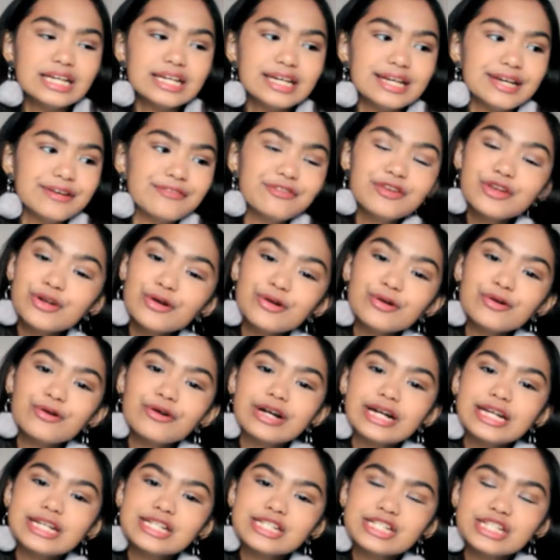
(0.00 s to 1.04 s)
If you don't know
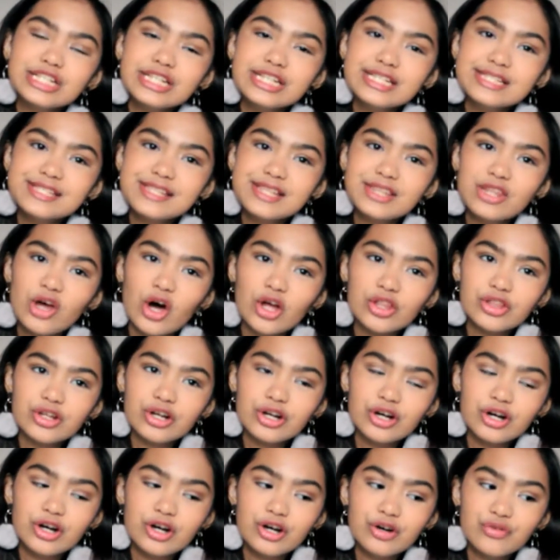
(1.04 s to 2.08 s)
her, she's the daughter
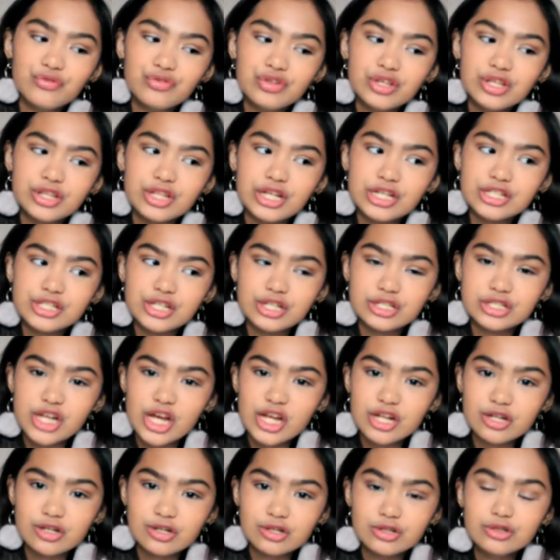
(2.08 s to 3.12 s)
of Tita
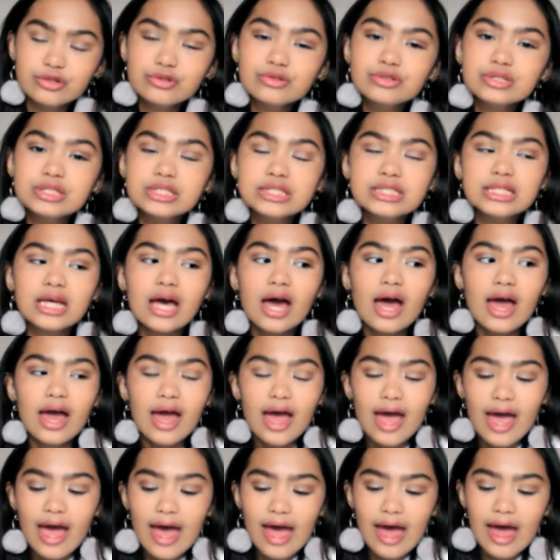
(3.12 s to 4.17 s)
Sunshine Cruz.
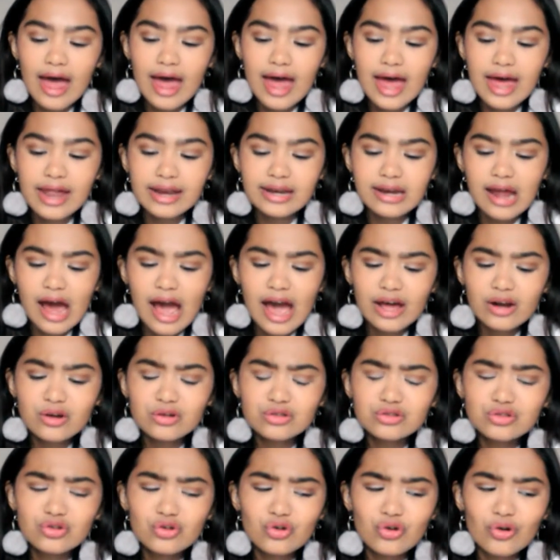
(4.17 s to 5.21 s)
And I
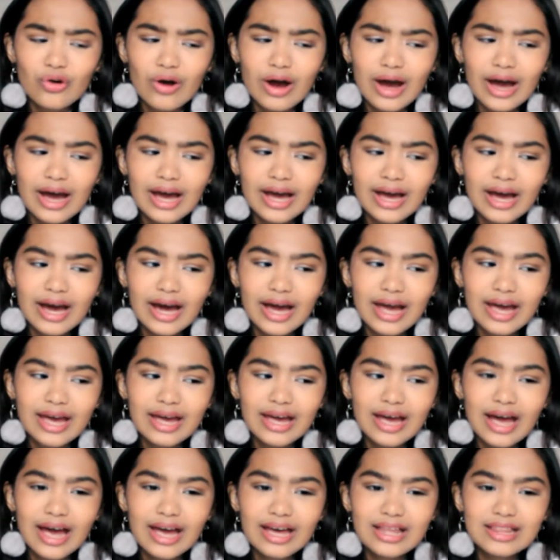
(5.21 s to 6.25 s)
don't know,
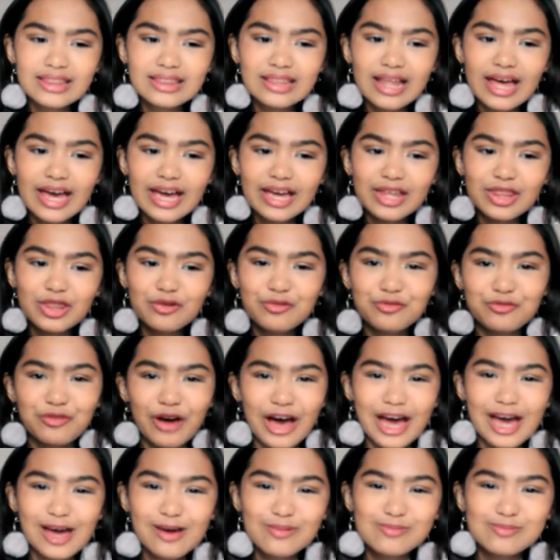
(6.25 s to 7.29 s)
I like the
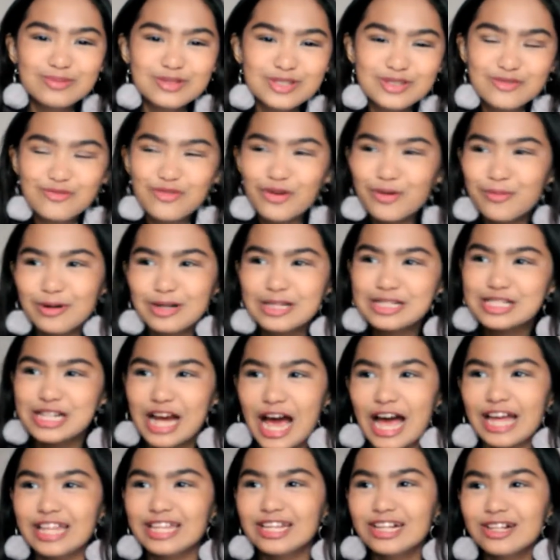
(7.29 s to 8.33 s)
vibes from her
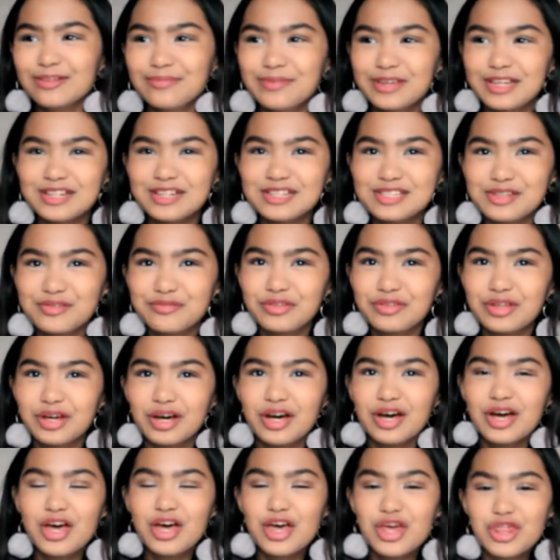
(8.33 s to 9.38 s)
channel because of the
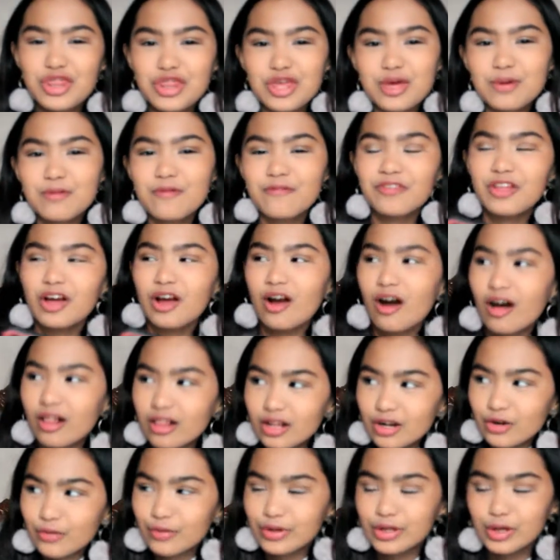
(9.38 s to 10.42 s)
theme of the
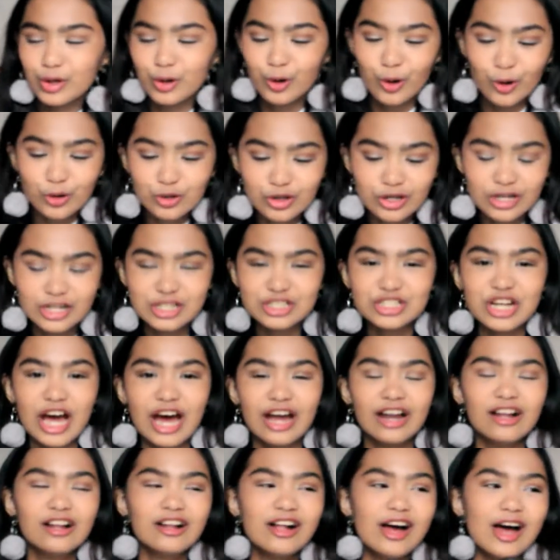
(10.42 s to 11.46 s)
color when you go to her
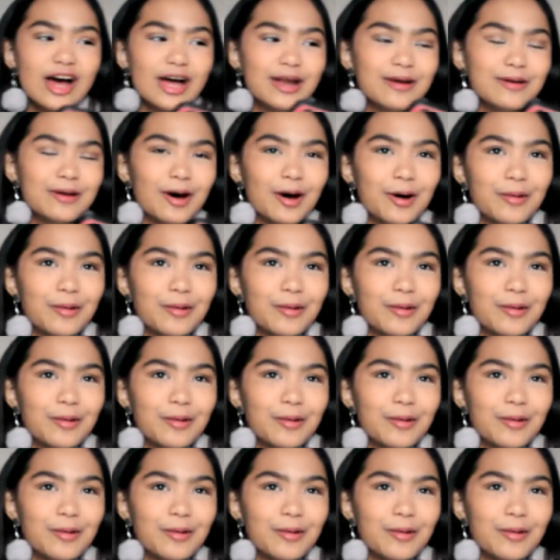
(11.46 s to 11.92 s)
channel and